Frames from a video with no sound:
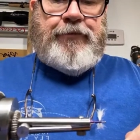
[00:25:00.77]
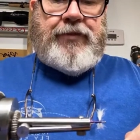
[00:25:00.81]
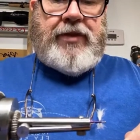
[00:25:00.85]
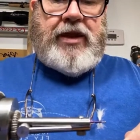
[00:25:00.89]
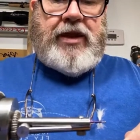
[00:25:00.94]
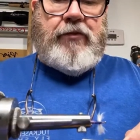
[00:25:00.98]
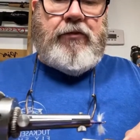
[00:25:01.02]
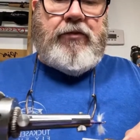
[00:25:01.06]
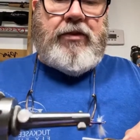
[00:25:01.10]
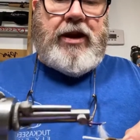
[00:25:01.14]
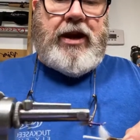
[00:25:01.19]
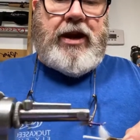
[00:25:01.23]

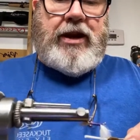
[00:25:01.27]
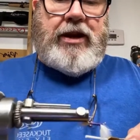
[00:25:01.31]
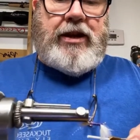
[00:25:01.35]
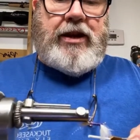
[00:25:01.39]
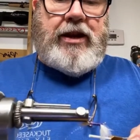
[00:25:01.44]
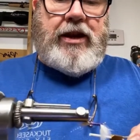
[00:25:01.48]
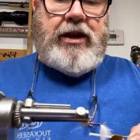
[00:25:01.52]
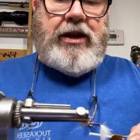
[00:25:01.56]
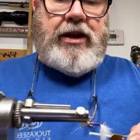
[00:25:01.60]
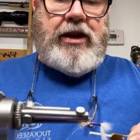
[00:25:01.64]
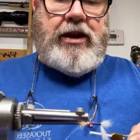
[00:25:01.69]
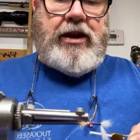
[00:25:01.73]
And when I
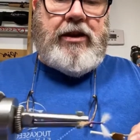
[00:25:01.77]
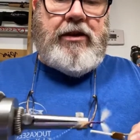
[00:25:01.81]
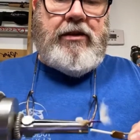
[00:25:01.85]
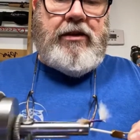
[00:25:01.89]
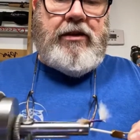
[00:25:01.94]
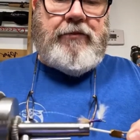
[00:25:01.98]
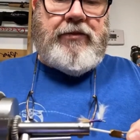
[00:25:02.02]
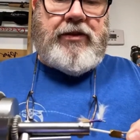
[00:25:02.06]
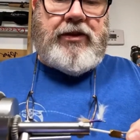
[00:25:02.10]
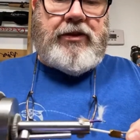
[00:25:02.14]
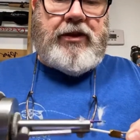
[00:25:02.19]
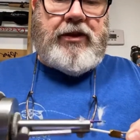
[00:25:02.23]
get here,
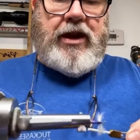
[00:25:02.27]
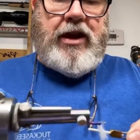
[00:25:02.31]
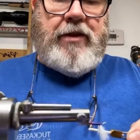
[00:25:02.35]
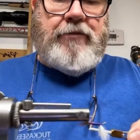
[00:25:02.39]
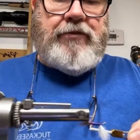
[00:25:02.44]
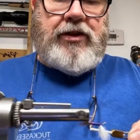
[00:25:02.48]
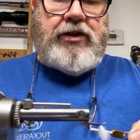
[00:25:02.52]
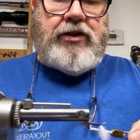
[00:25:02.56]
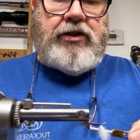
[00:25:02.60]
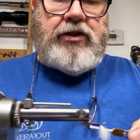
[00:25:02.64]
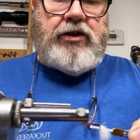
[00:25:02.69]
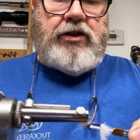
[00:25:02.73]

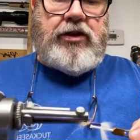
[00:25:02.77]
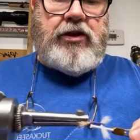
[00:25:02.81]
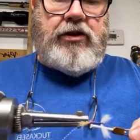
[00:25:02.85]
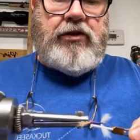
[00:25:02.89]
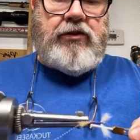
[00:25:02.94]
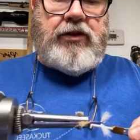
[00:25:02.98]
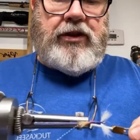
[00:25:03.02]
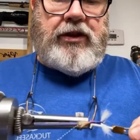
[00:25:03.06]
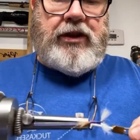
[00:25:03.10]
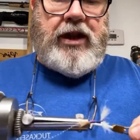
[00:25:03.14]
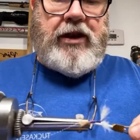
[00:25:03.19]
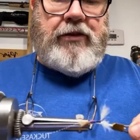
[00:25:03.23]
I'm just
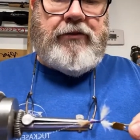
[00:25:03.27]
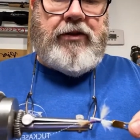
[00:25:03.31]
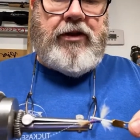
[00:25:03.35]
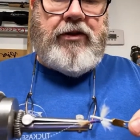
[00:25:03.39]
using that